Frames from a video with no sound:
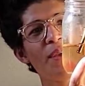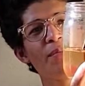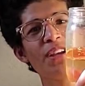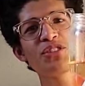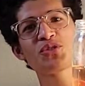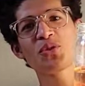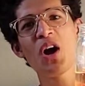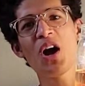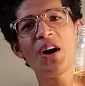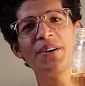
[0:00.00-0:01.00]
my
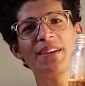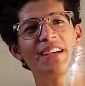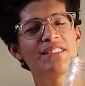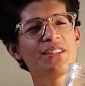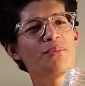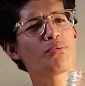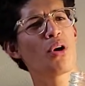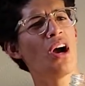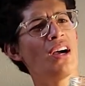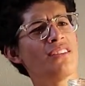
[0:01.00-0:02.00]
straw. It's a
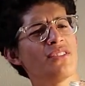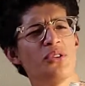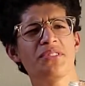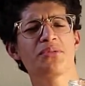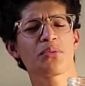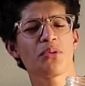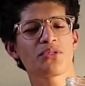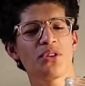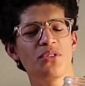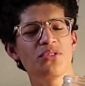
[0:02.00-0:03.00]
bronze. No, it's a rose
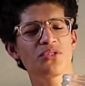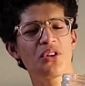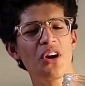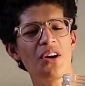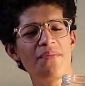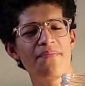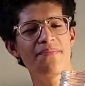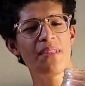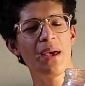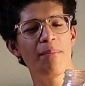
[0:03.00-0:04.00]
gold straw.
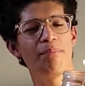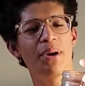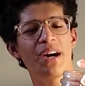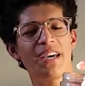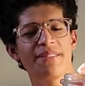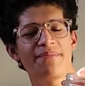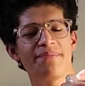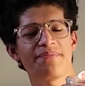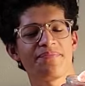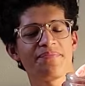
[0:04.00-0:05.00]
But
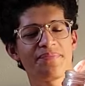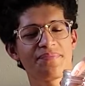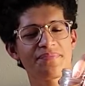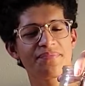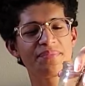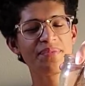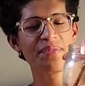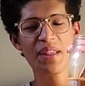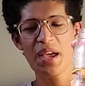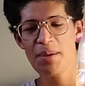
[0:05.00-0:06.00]

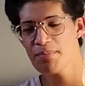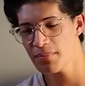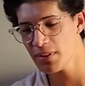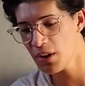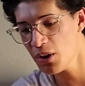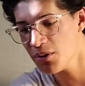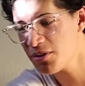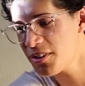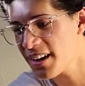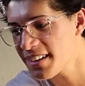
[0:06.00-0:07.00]
if, oh fuck.